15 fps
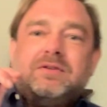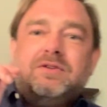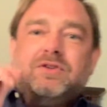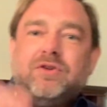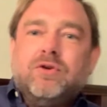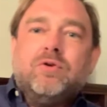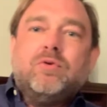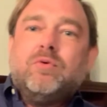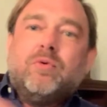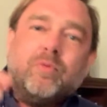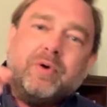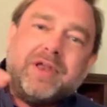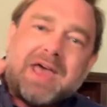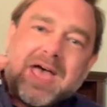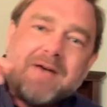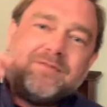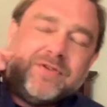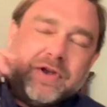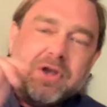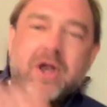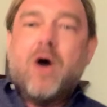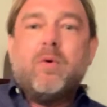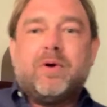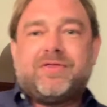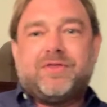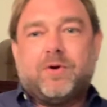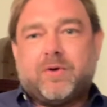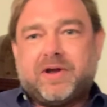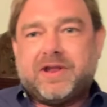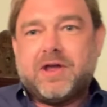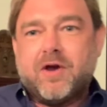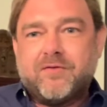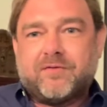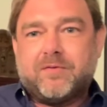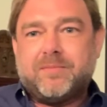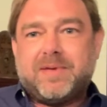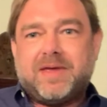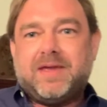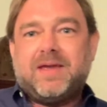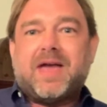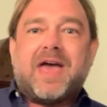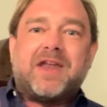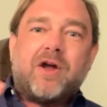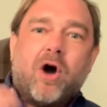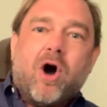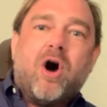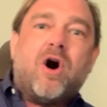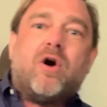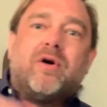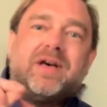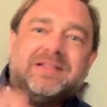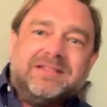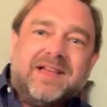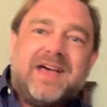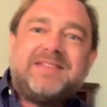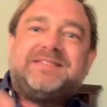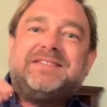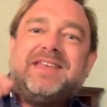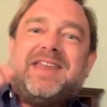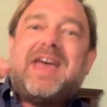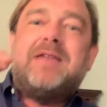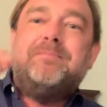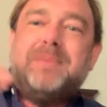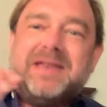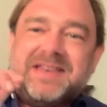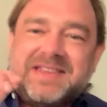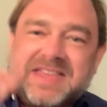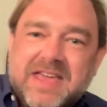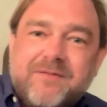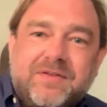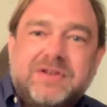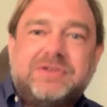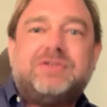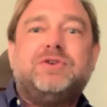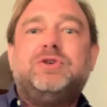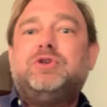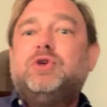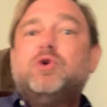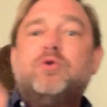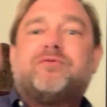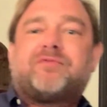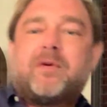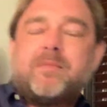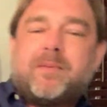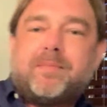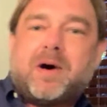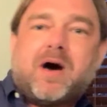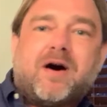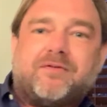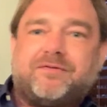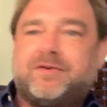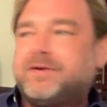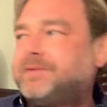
you would have no authority over me at all unless it had been given to you from above.